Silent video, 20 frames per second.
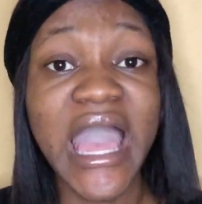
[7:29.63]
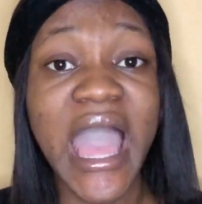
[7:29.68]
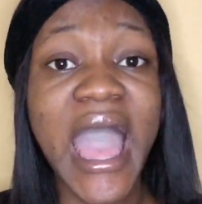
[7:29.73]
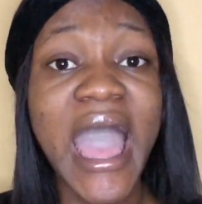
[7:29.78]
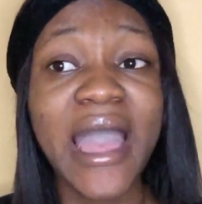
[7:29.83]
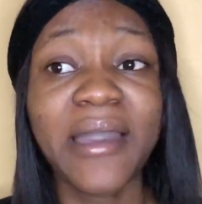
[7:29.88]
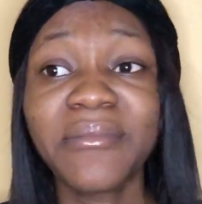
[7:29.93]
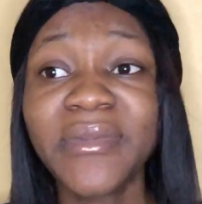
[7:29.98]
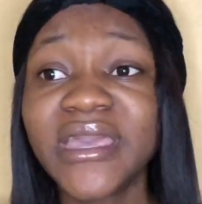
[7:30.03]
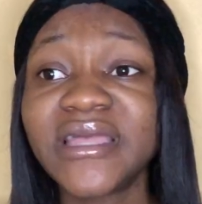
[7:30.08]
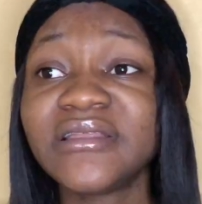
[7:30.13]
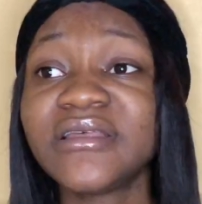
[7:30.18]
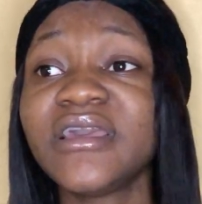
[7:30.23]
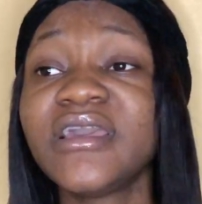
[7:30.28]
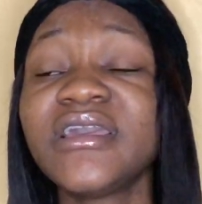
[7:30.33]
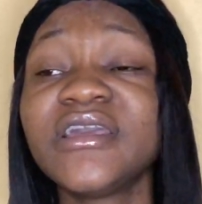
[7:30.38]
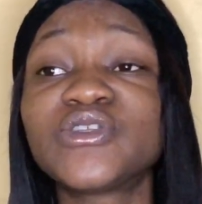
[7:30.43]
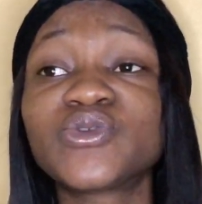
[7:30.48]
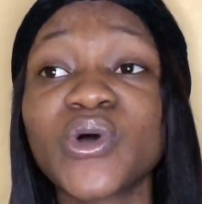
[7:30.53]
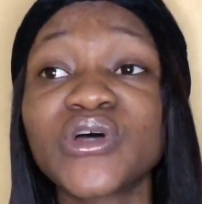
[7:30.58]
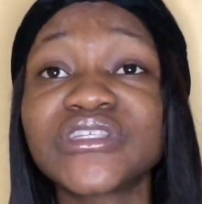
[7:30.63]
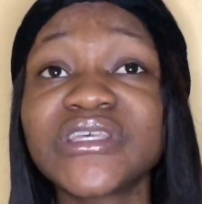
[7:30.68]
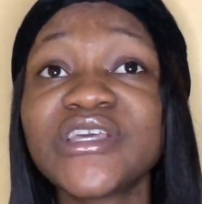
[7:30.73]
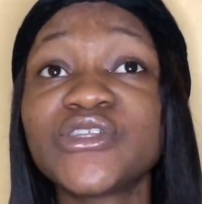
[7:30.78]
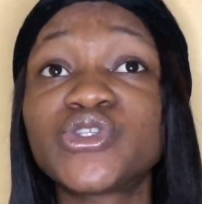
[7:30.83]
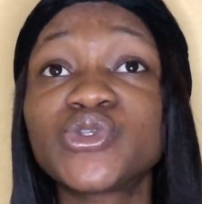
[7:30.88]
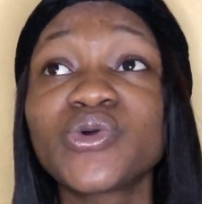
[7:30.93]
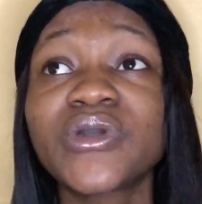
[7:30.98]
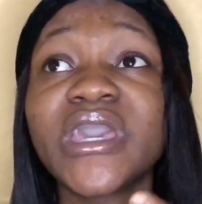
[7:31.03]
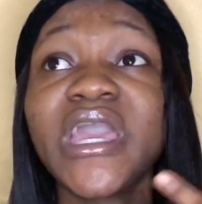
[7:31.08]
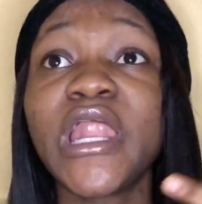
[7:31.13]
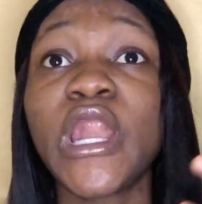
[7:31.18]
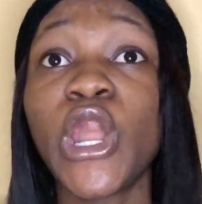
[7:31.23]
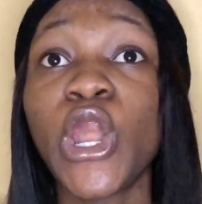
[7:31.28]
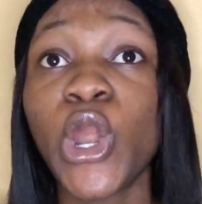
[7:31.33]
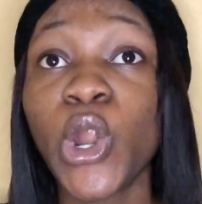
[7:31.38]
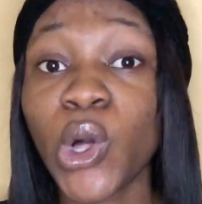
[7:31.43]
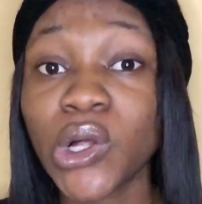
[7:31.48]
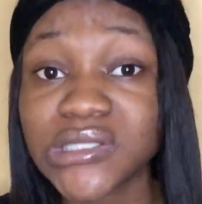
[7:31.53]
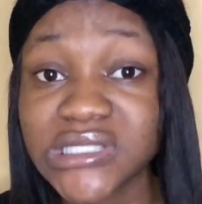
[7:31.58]
I mean, it took
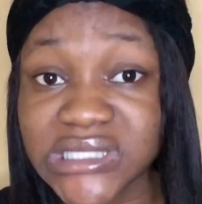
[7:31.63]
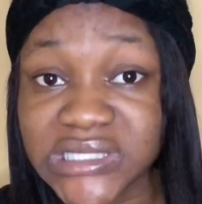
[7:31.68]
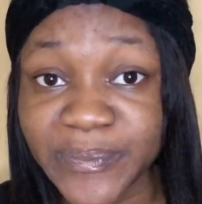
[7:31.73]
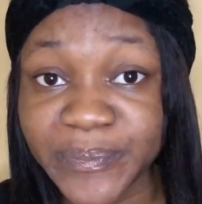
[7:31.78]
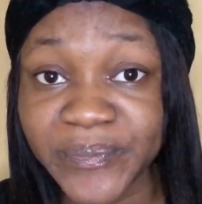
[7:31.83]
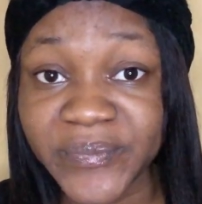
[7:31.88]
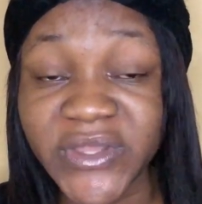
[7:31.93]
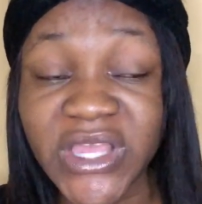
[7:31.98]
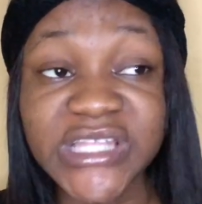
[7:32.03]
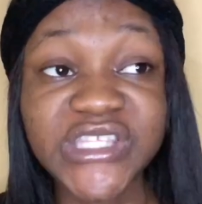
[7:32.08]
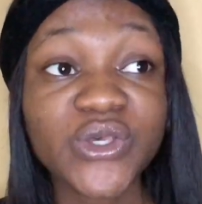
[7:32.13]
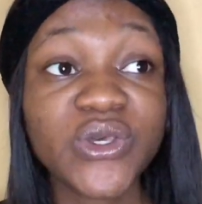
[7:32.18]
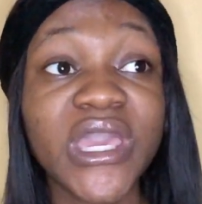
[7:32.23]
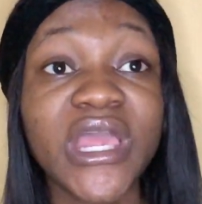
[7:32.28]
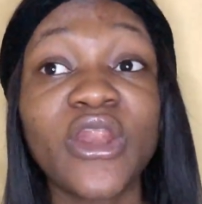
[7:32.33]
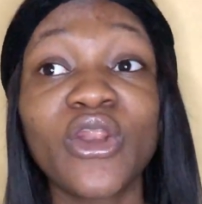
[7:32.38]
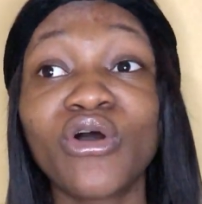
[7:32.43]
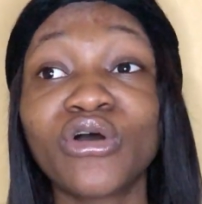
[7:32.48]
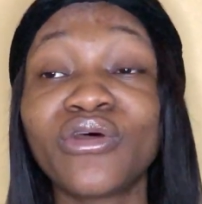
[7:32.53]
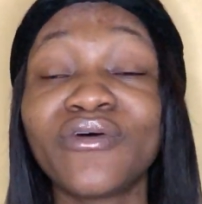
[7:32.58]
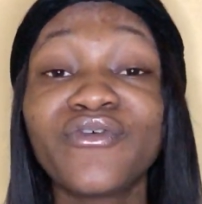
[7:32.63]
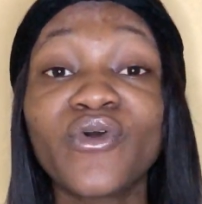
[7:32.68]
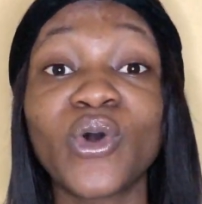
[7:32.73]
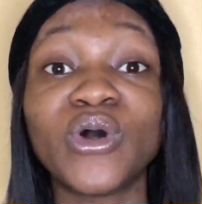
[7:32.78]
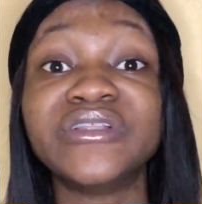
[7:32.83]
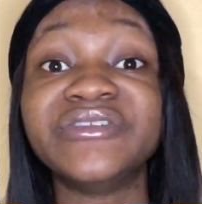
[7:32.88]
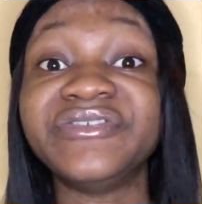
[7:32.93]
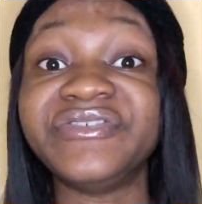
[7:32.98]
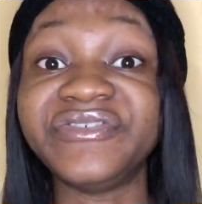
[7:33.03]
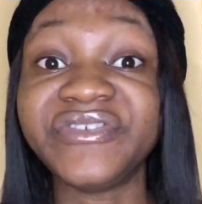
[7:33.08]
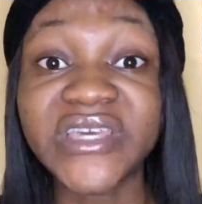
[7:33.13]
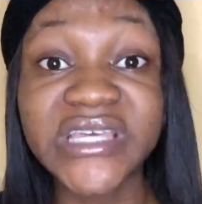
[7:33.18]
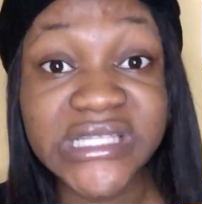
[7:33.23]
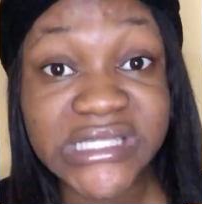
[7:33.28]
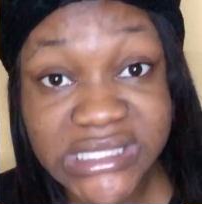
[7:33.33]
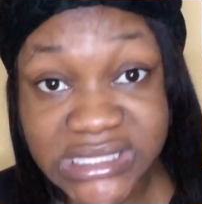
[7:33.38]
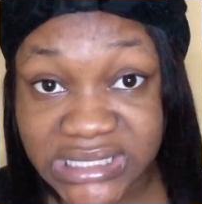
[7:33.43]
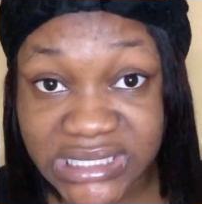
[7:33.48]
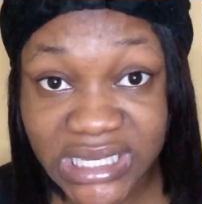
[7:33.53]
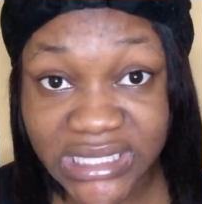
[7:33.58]
a lot of
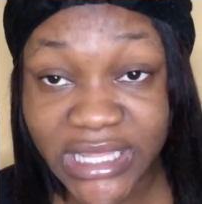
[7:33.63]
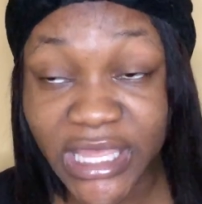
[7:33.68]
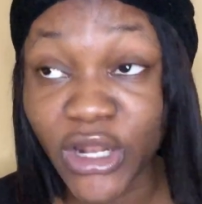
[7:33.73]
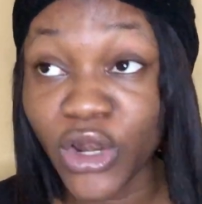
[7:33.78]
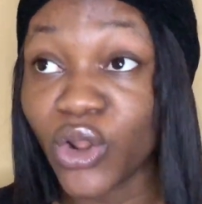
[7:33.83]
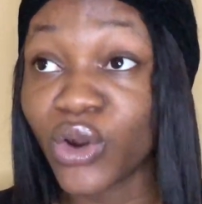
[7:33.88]
conviction